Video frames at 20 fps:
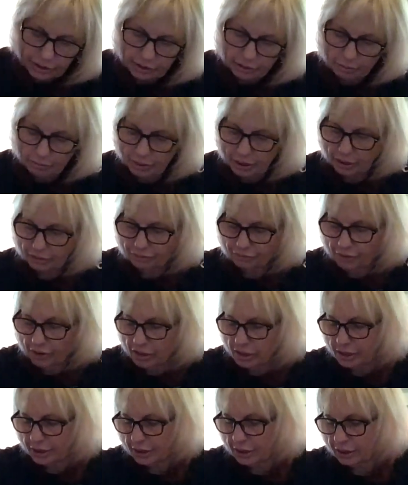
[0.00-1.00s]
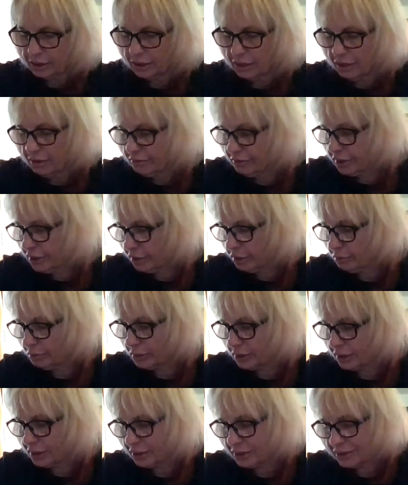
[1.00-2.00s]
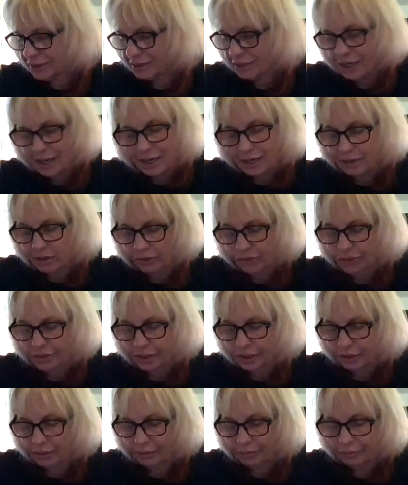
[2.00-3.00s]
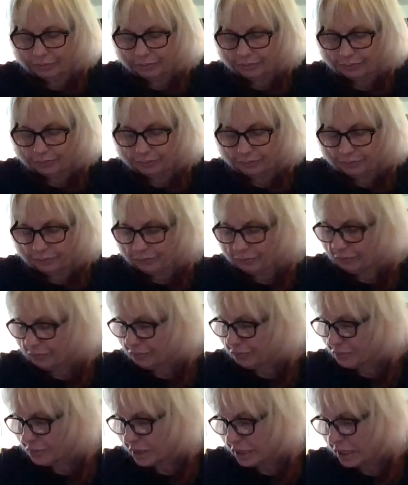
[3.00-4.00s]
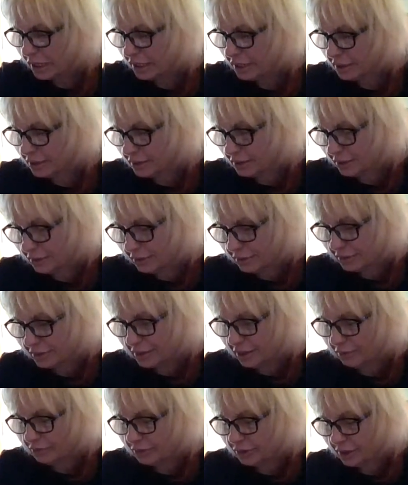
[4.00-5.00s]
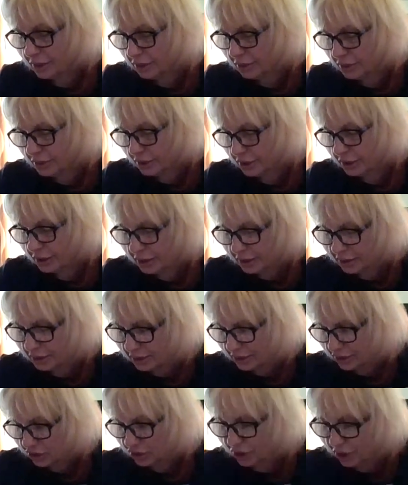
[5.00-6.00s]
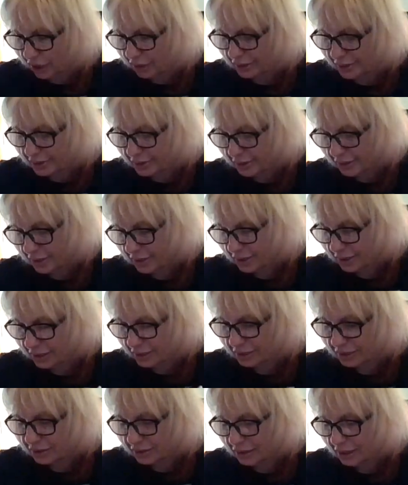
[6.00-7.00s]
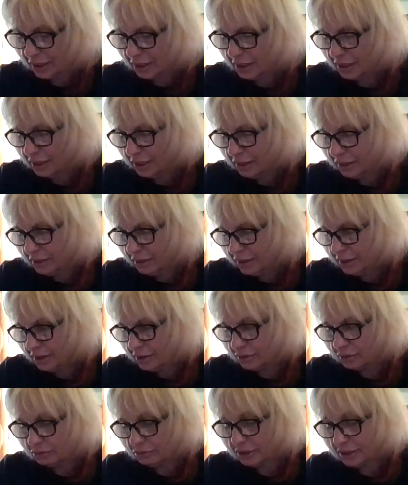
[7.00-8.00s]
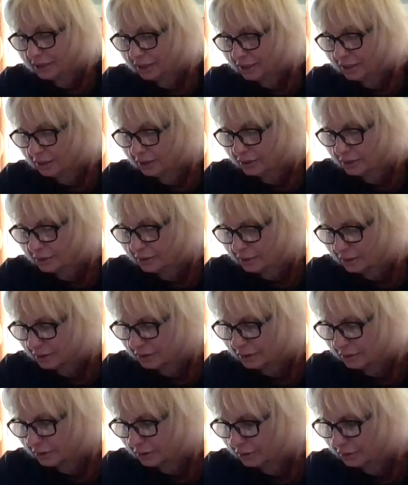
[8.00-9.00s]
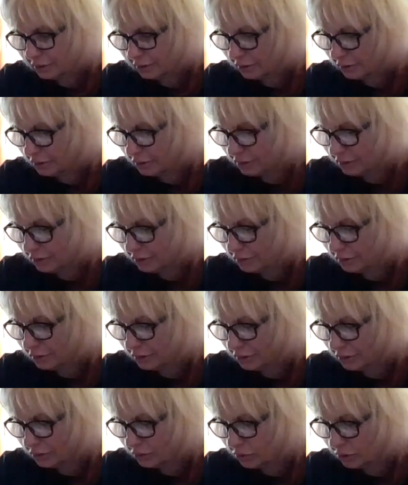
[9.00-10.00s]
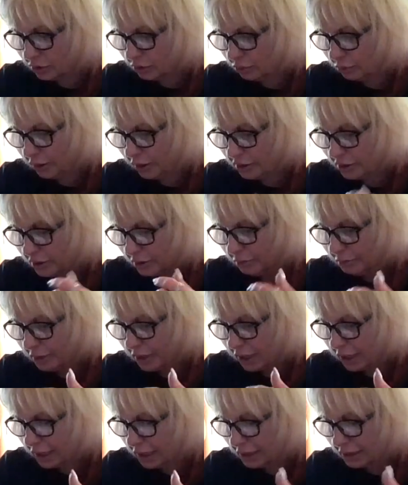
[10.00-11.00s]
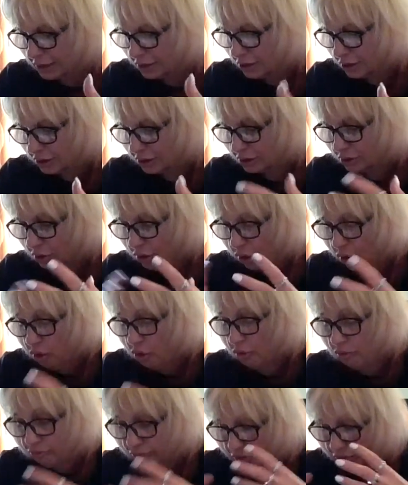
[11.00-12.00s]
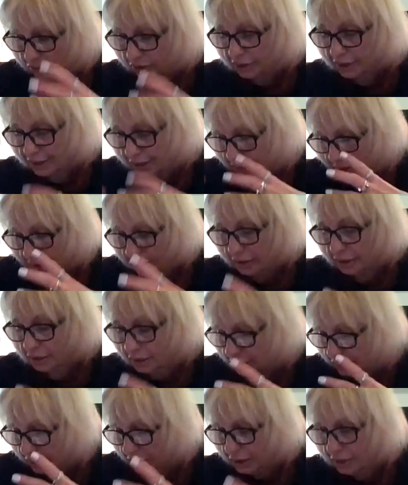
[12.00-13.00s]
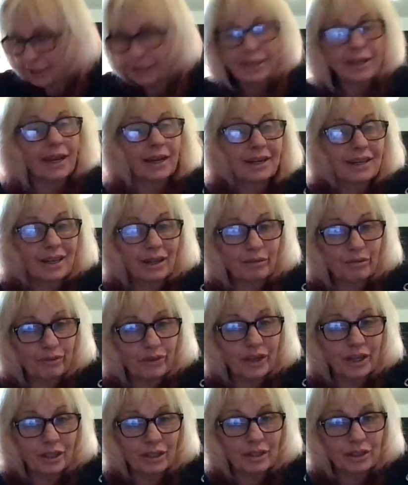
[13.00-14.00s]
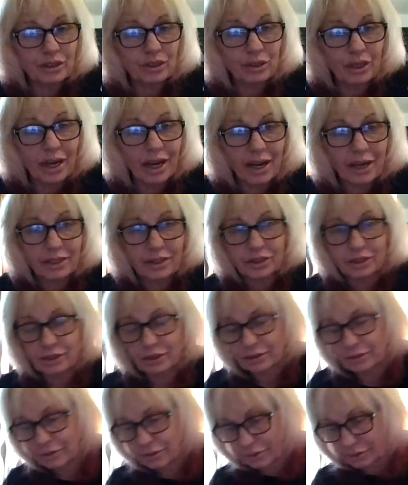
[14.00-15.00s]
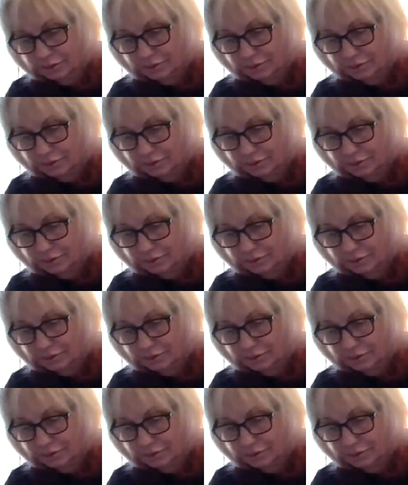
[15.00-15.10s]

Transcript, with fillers: somebody falling in love here, but that's not healthy. It's devil energy. It's jealousy. It's, it's ridiculousness. To where somebody is just overly, kind of like fatal attraction.